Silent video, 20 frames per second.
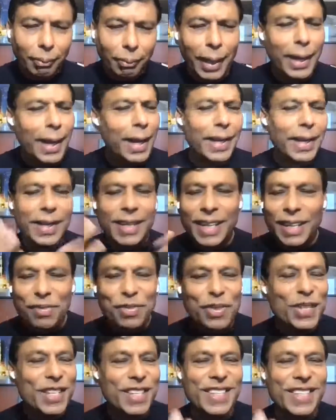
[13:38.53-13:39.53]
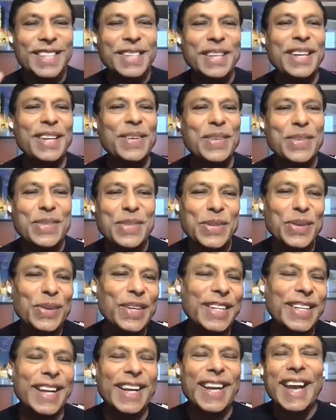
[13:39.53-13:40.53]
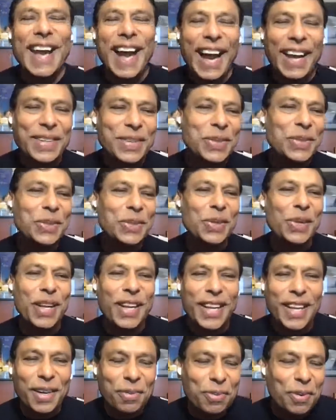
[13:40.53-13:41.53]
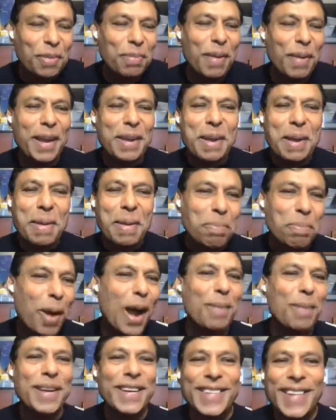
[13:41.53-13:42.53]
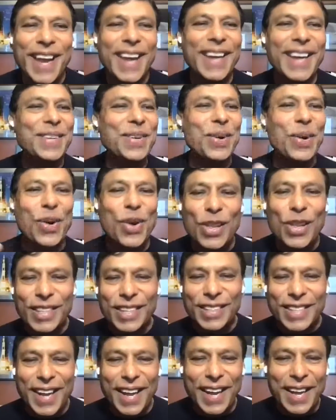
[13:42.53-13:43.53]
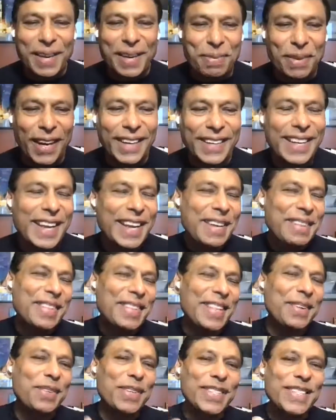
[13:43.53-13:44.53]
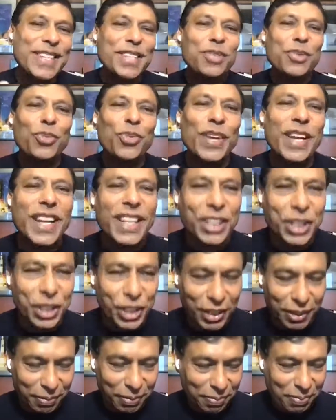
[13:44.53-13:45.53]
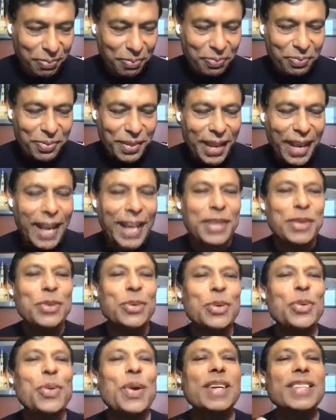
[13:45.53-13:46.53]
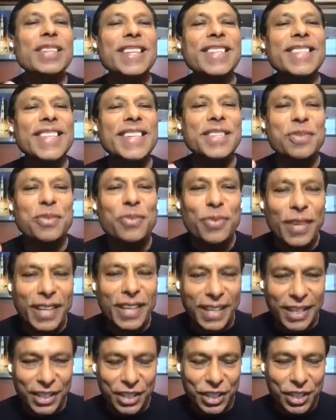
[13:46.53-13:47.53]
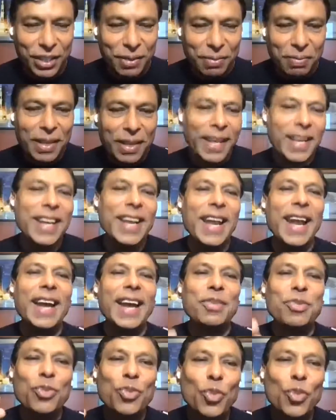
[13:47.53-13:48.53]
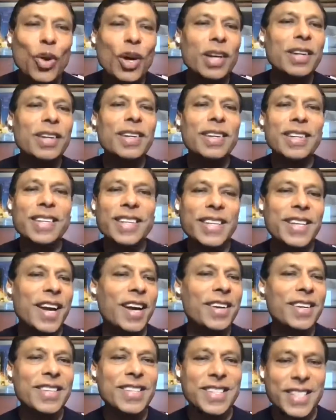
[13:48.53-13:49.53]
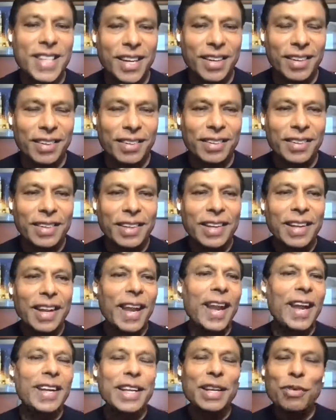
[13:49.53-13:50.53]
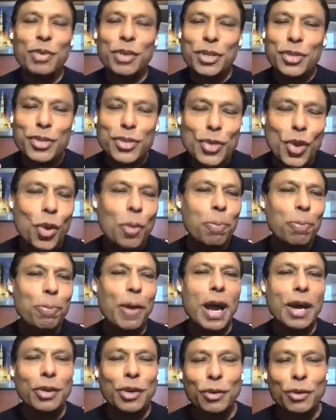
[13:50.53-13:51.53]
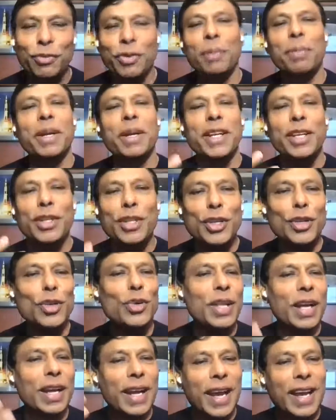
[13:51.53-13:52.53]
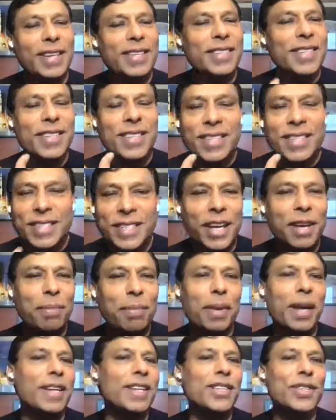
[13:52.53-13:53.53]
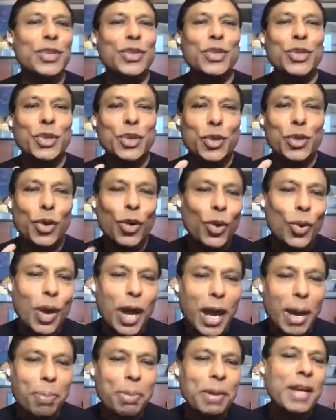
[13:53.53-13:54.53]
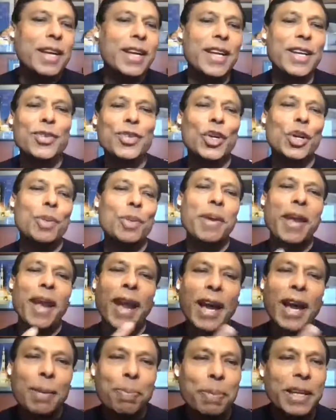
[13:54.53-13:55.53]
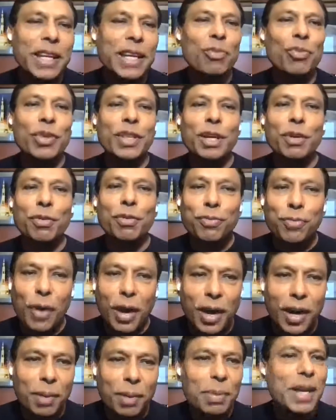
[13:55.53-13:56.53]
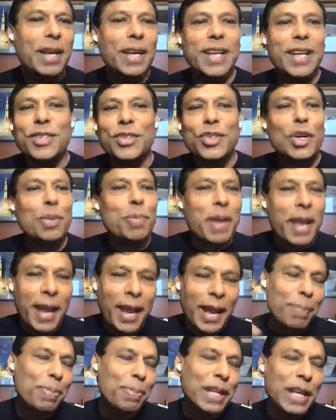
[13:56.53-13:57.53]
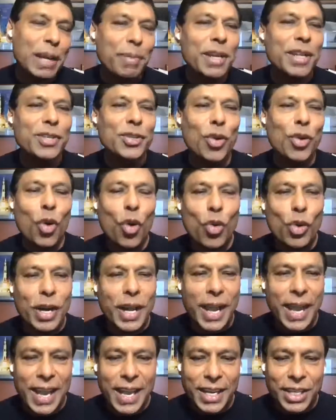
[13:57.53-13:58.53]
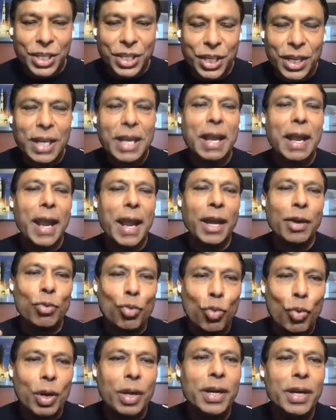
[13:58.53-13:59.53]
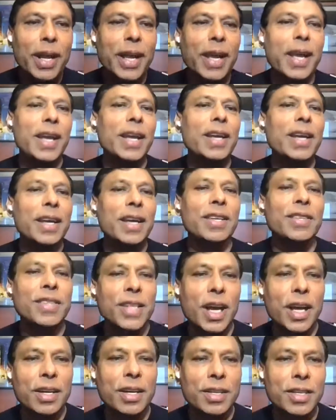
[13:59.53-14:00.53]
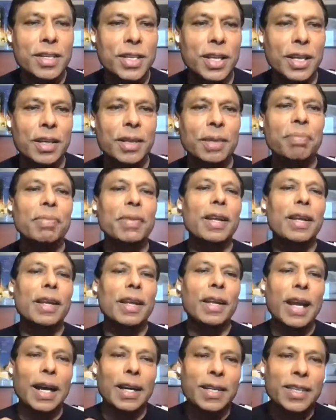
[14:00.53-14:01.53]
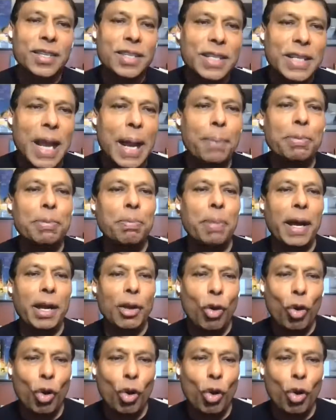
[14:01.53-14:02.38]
And I can give you this story that I used to hear from my mom and dad all the time, right? There was this villager, and who was in this village, he had one young son, and he was so proud of him, and he knew that as this young man is going to grow up, he's going to be helping him with the farm, he's going to be helping him in his old age. And one day his young son got stepped by a